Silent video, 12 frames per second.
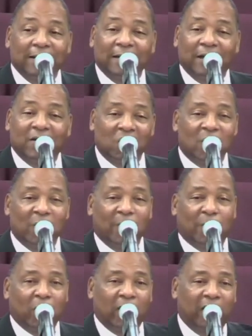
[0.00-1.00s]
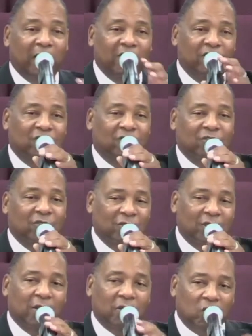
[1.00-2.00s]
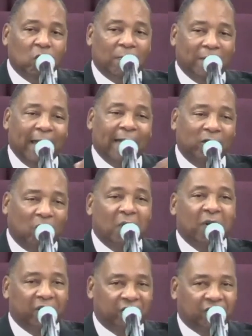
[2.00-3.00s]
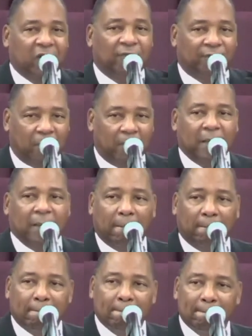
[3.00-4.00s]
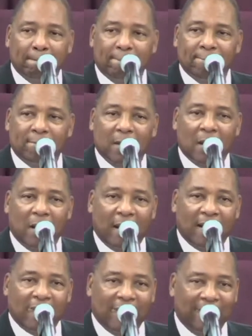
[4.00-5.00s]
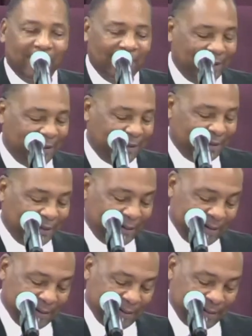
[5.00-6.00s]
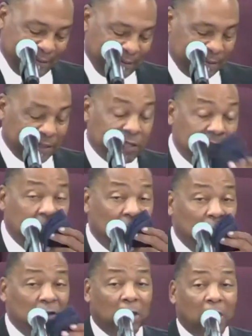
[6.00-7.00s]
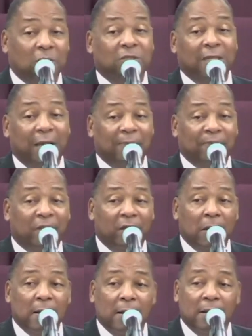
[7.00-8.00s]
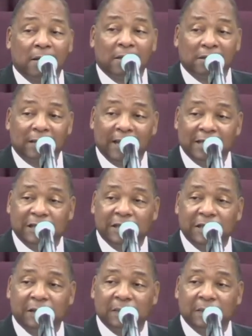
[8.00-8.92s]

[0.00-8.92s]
know what praise can do, but I know what it's done for me. Uh, let's go John chapter 19.